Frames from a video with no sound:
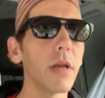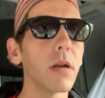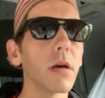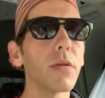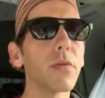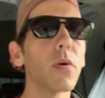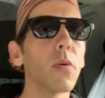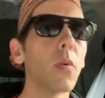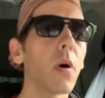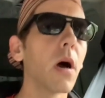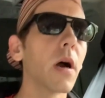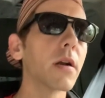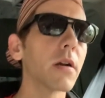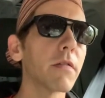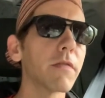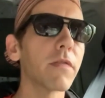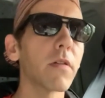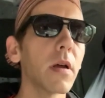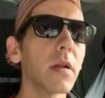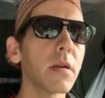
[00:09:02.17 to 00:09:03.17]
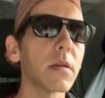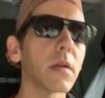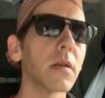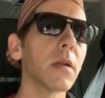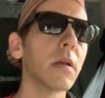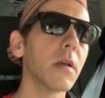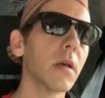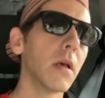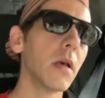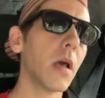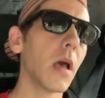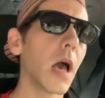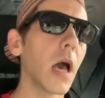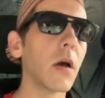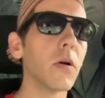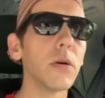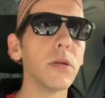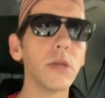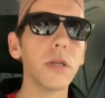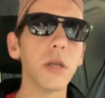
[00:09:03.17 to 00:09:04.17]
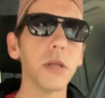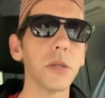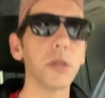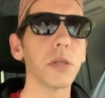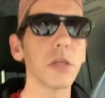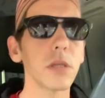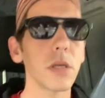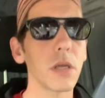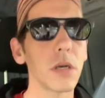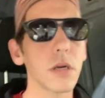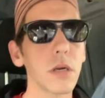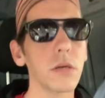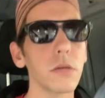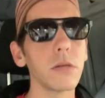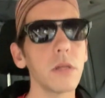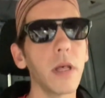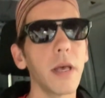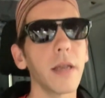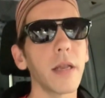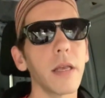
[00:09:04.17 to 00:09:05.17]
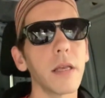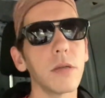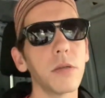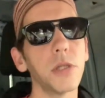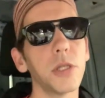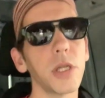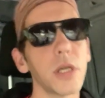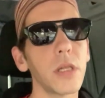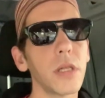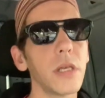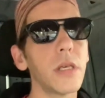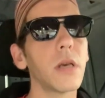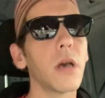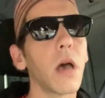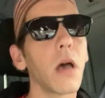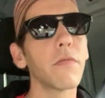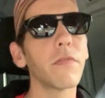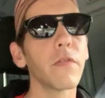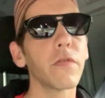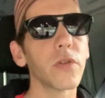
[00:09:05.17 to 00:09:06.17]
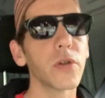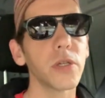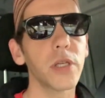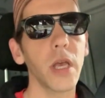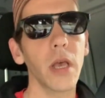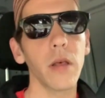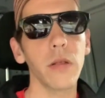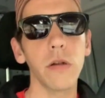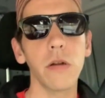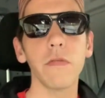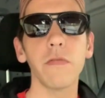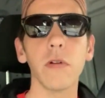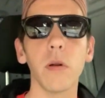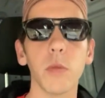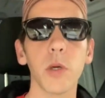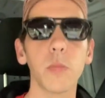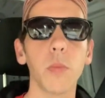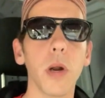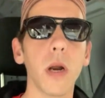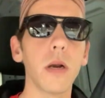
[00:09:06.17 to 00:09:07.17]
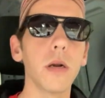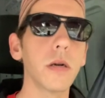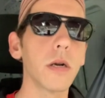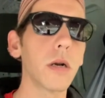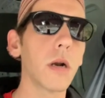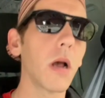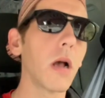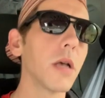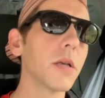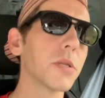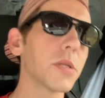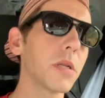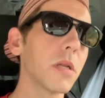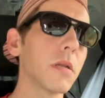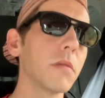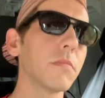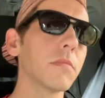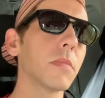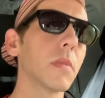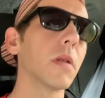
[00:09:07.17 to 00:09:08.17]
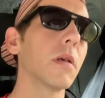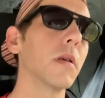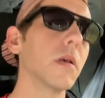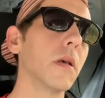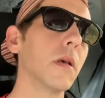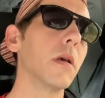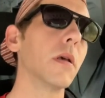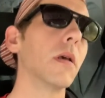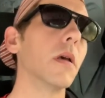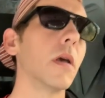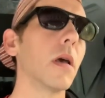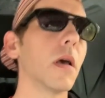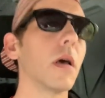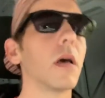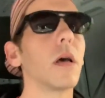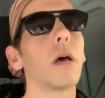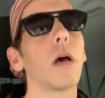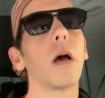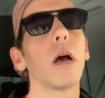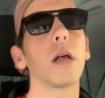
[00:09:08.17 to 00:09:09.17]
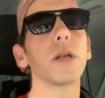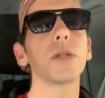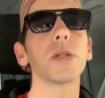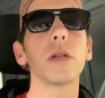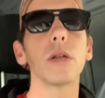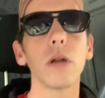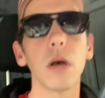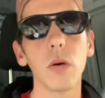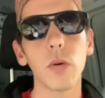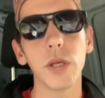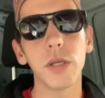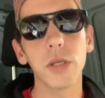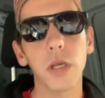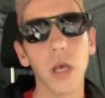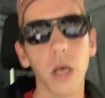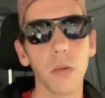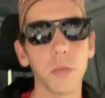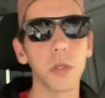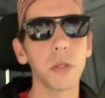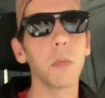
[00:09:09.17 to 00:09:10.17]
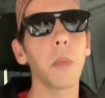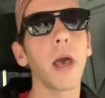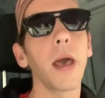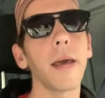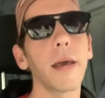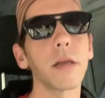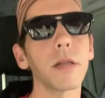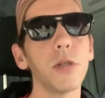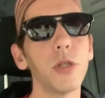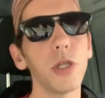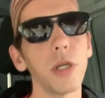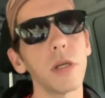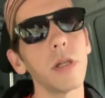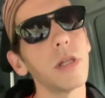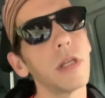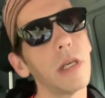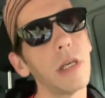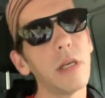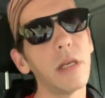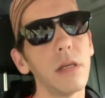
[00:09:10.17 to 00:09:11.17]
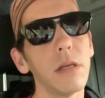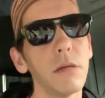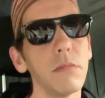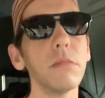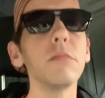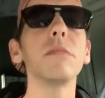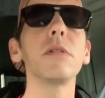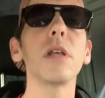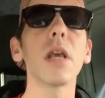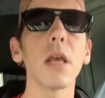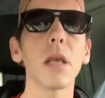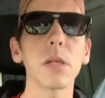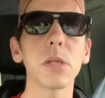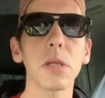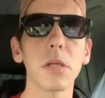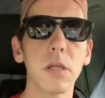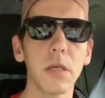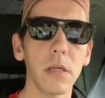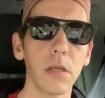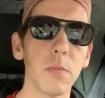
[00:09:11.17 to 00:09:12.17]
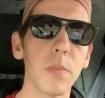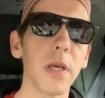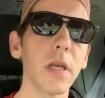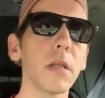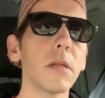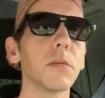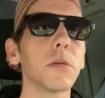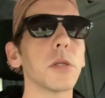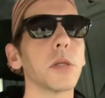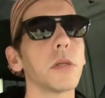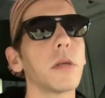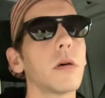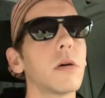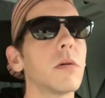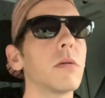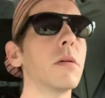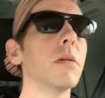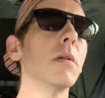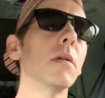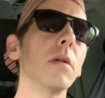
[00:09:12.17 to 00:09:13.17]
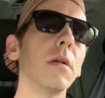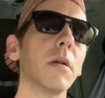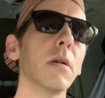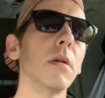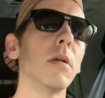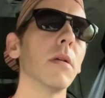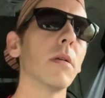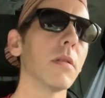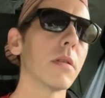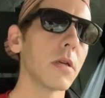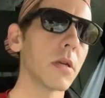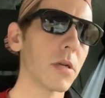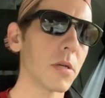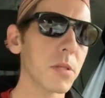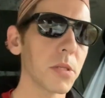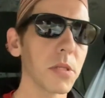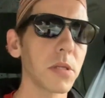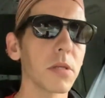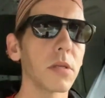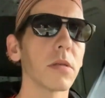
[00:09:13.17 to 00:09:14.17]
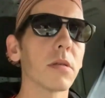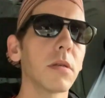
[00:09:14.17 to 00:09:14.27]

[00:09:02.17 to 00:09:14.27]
on the waterfront, I would consider letting Jilly off of her tether from her partner Austin. Austin always comes back, Jilly takes a little bit, so there's